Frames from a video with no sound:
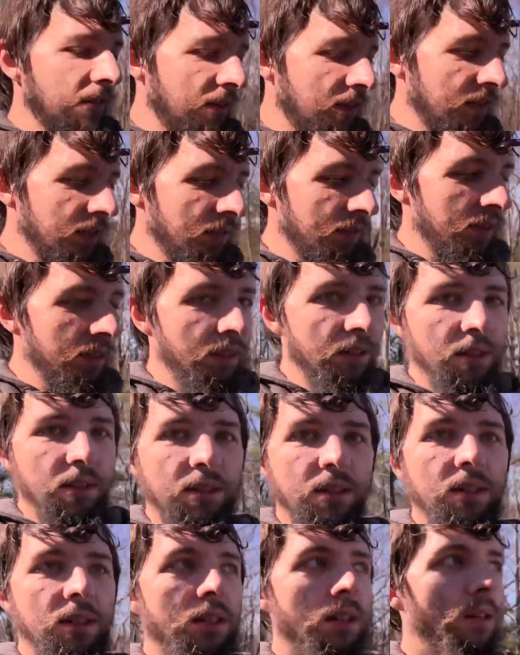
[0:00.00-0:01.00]
all you have to do
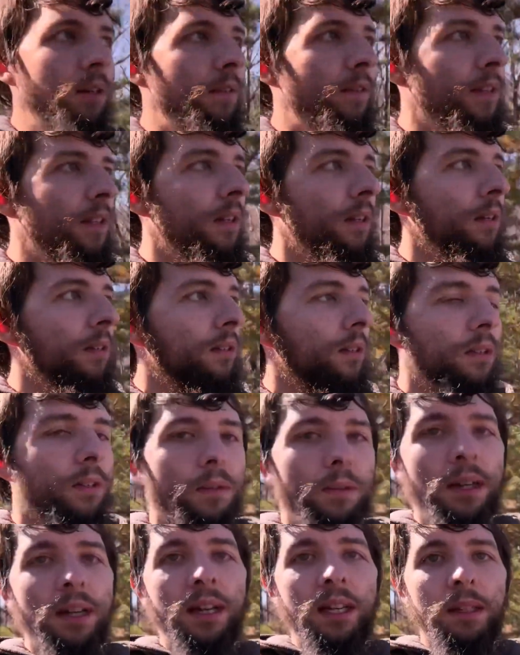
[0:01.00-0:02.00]
is just go over there and
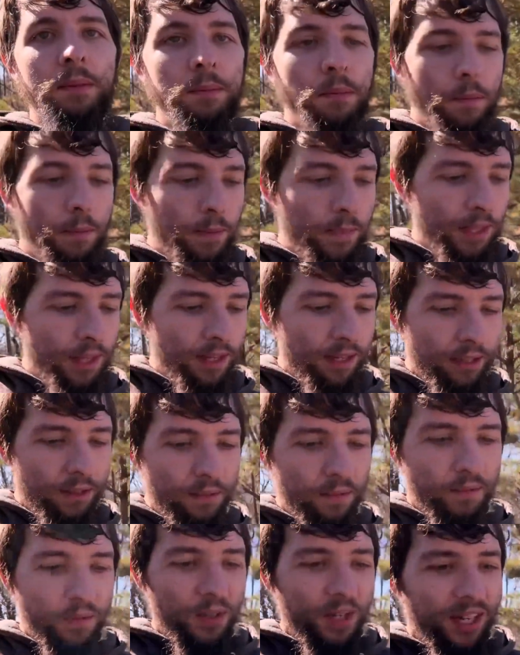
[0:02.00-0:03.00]
subscribe. It's
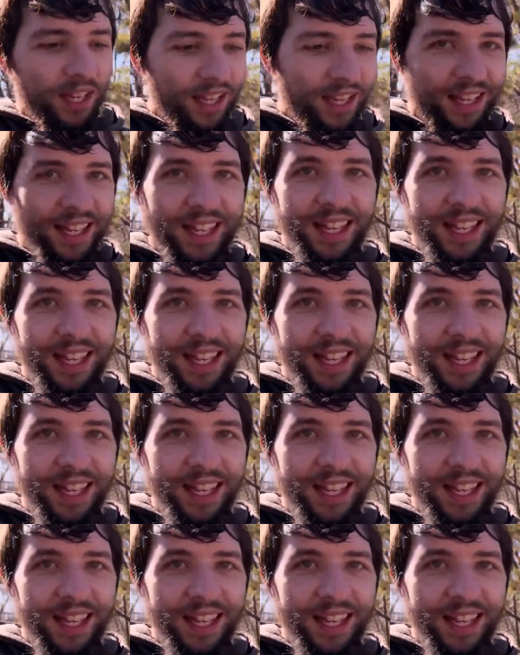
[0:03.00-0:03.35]
free.